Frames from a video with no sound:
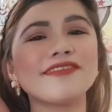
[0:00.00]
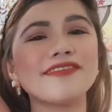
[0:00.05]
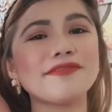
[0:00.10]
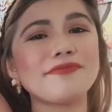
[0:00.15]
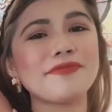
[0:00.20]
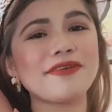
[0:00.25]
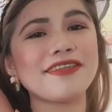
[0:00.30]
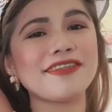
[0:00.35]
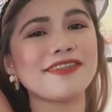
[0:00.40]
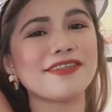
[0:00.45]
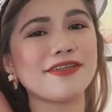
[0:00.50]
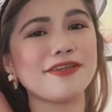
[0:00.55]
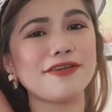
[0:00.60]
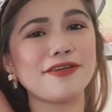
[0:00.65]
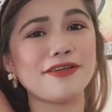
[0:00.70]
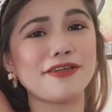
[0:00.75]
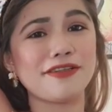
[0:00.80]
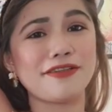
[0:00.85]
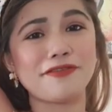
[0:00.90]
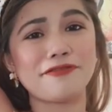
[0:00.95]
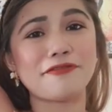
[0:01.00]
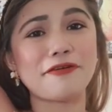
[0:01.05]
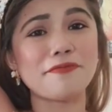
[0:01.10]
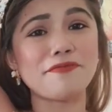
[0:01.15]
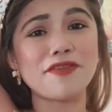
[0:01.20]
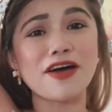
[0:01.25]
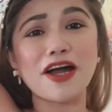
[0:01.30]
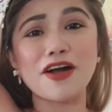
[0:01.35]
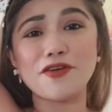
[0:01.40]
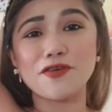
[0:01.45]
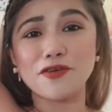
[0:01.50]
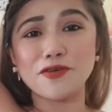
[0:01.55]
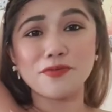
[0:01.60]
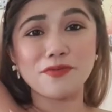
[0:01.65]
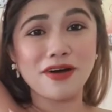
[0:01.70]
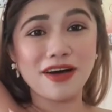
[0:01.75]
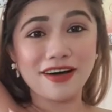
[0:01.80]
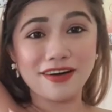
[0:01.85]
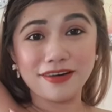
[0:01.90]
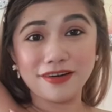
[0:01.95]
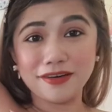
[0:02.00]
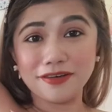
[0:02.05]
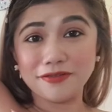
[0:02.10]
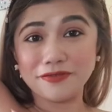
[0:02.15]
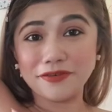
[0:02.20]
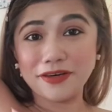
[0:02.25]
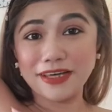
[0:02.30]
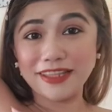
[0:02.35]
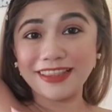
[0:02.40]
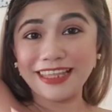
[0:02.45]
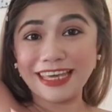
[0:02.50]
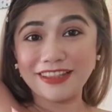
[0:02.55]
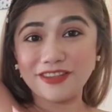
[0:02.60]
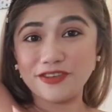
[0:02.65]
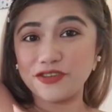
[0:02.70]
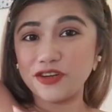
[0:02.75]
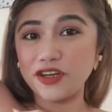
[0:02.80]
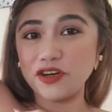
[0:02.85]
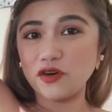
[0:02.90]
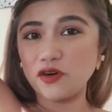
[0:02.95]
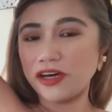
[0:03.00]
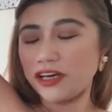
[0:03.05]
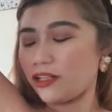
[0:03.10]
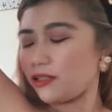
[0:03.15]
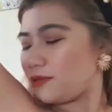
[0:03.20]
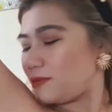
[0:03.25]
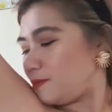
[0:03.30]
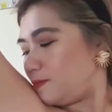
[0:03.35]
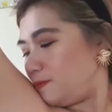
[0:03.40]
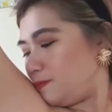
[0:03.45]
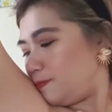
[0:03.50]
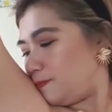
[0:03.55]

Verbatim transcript: Smells good from the aroma of tea tree oil